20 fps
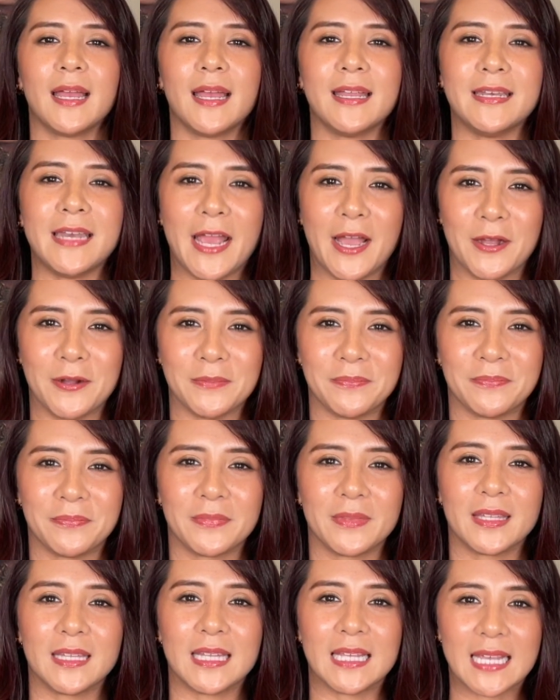Now,
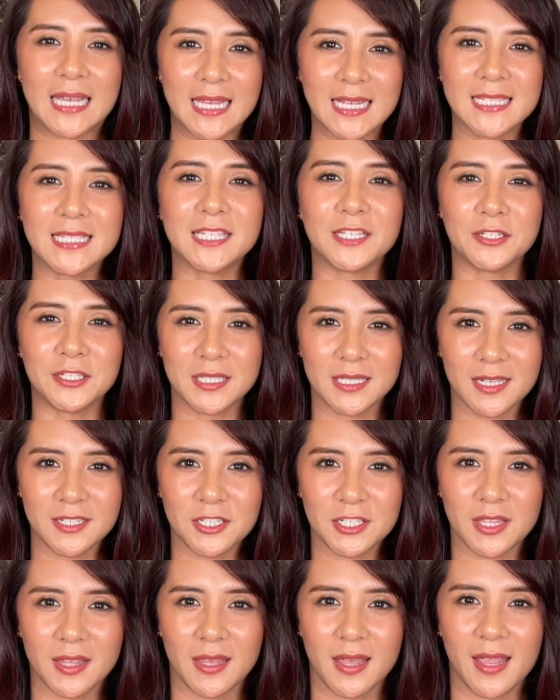Is there
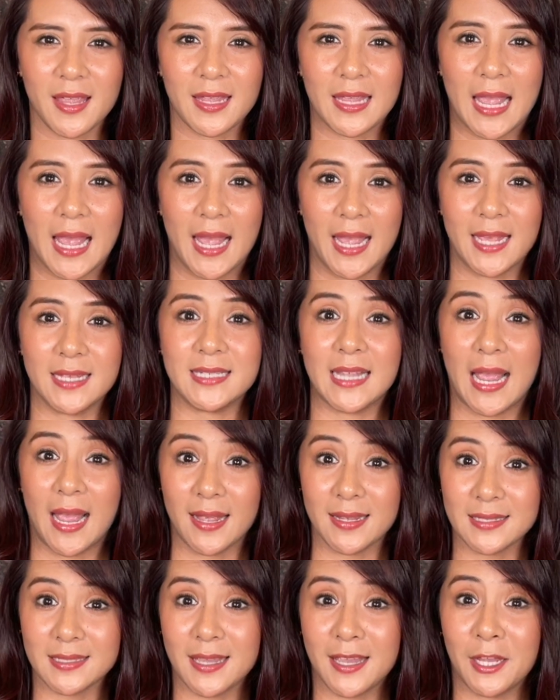such thing as
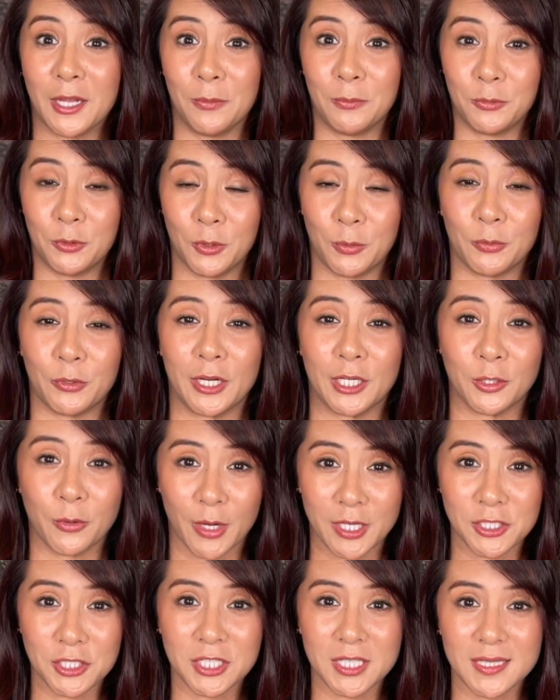asking appropriate
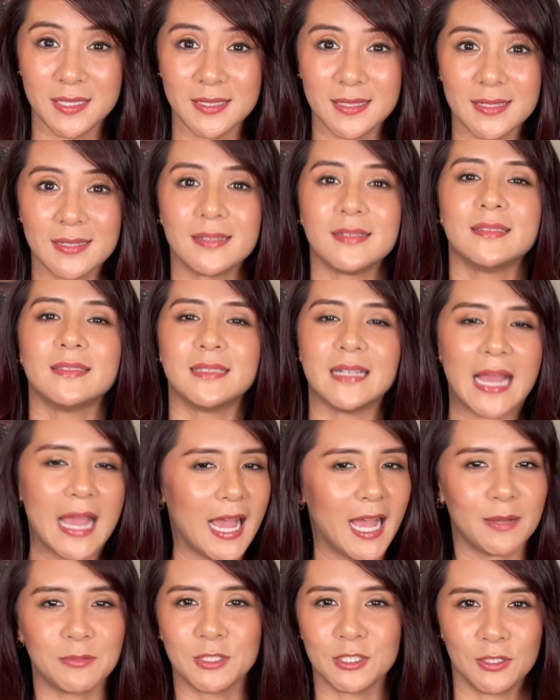questions?
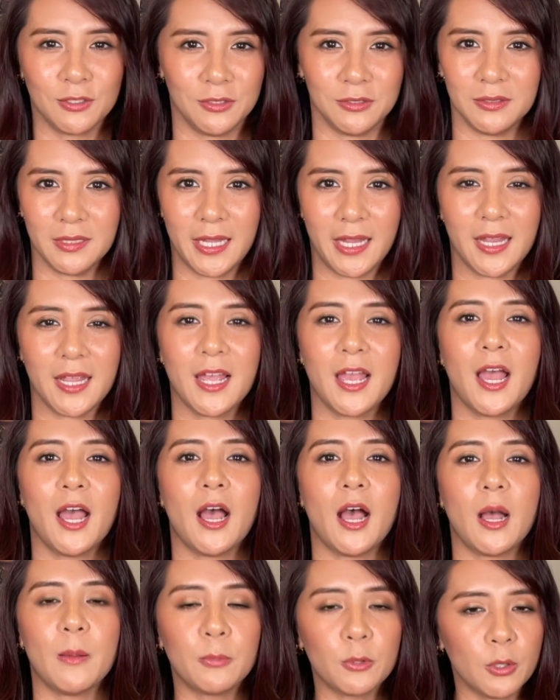Absolutely.
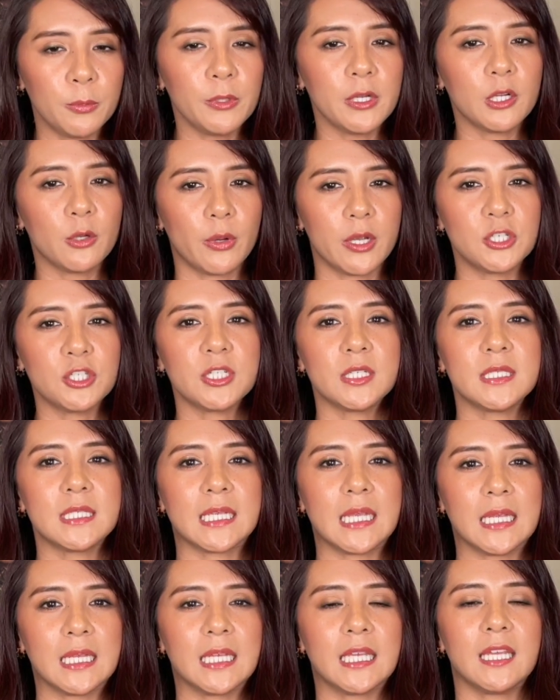Appropriate questions
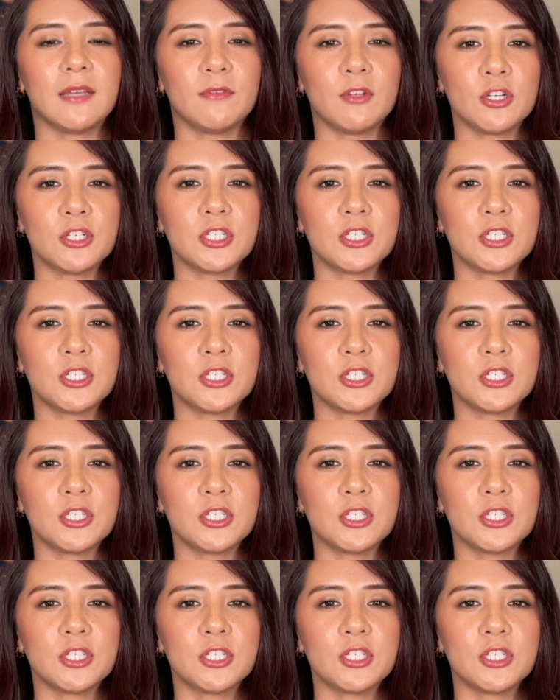can give your